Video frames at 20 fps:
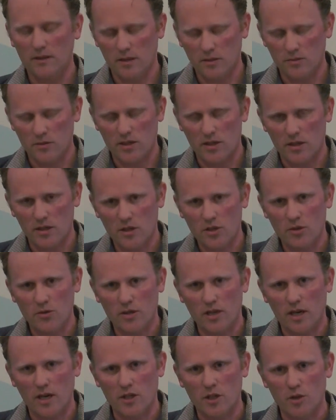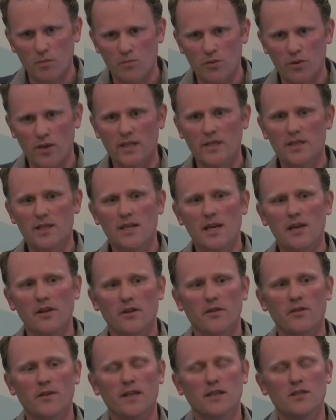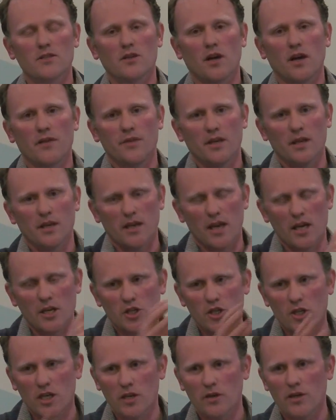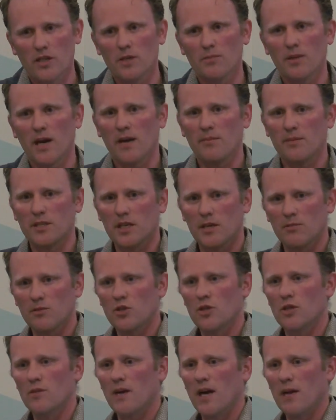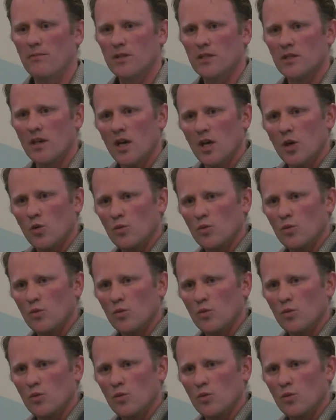as an initial stage, to bring together things like the engineering departments, chemistry departments,